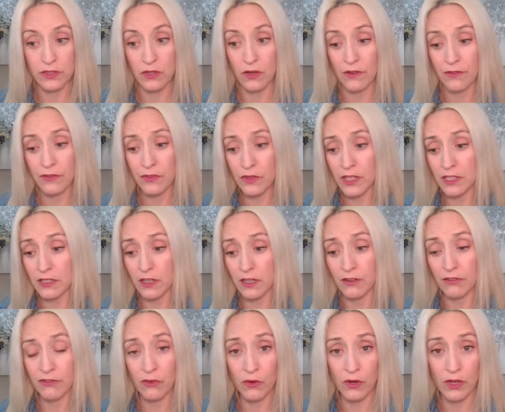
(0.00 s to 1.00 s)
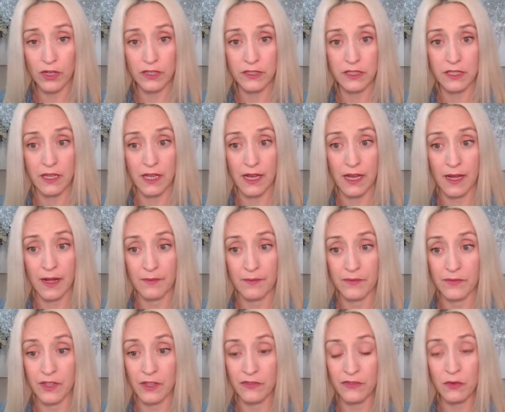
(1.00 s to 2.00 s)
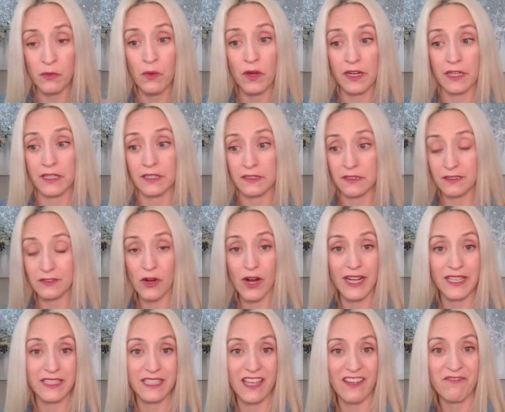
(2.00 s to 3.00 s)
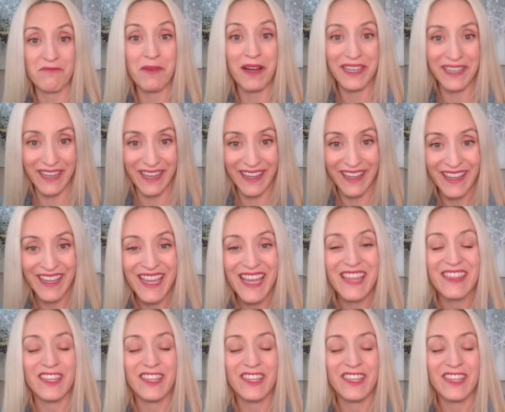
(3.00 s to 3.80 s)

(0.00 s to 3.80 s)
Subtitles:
So if you can afford, if you want to try and save money,